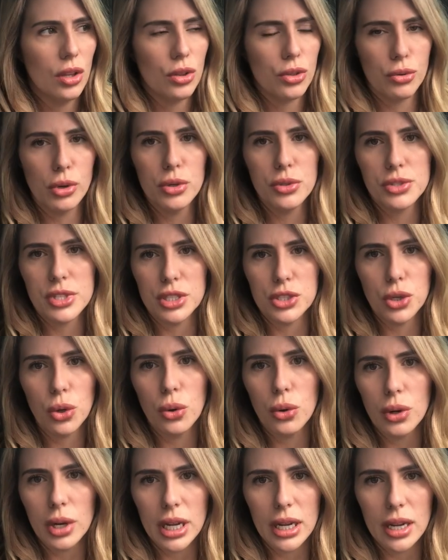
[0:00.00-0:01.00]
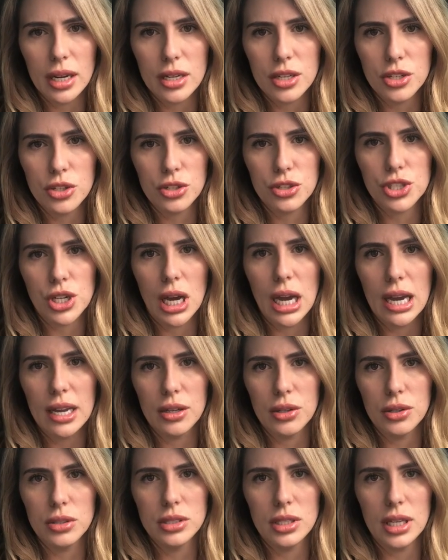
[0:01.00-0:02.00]
throws a toy at your
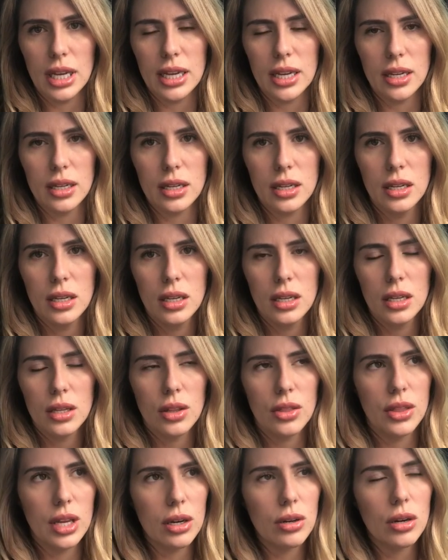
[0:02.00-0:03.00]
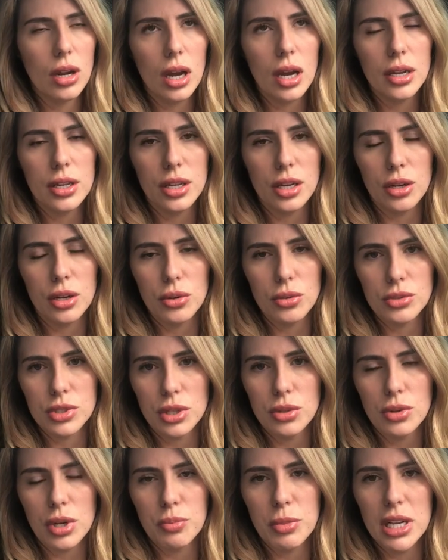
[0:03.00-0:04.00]
child, like, they're not,
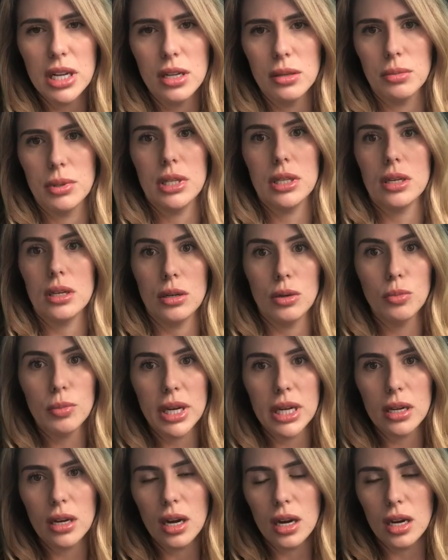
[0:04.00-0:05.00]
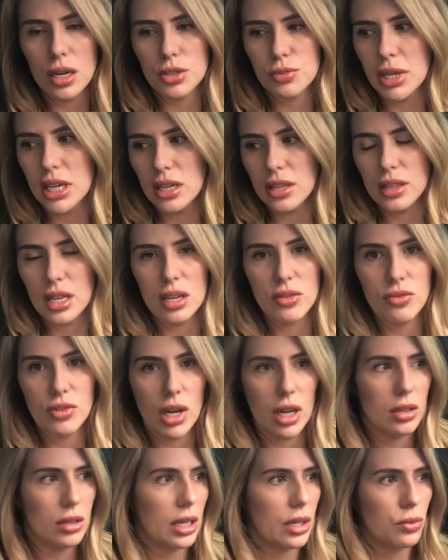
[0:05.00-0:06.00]
don't immediately like, oh my gosh, man, they've
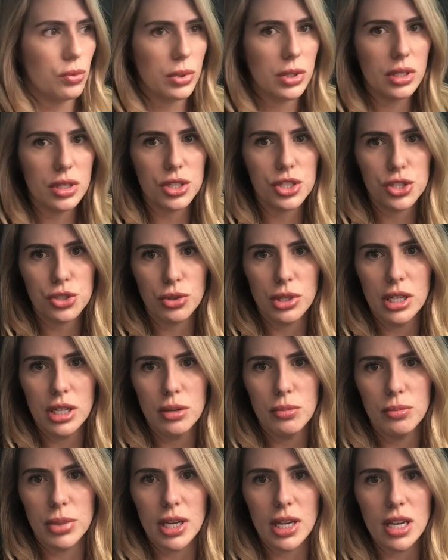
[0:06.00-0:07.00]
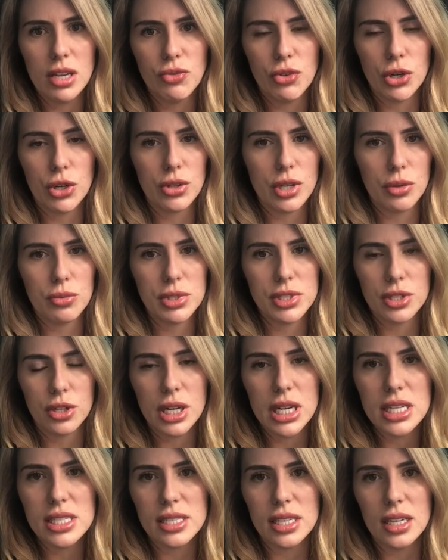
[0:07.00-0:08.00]
got like really extreme behavior that was
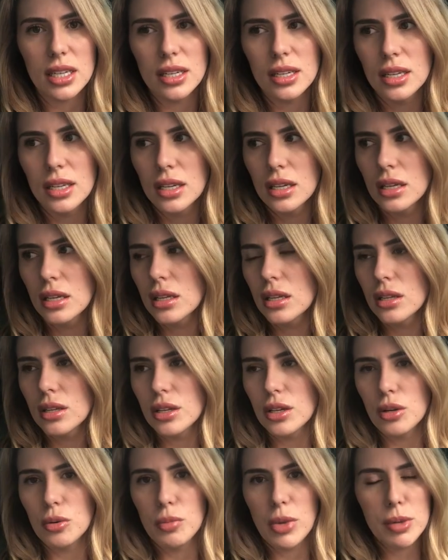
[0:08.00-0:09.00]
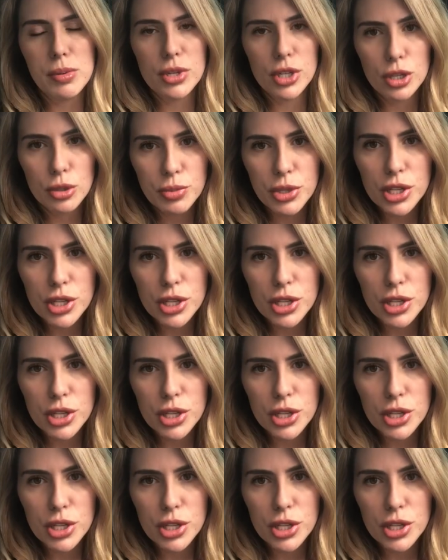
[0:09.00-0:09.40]
crazy. Maybe they're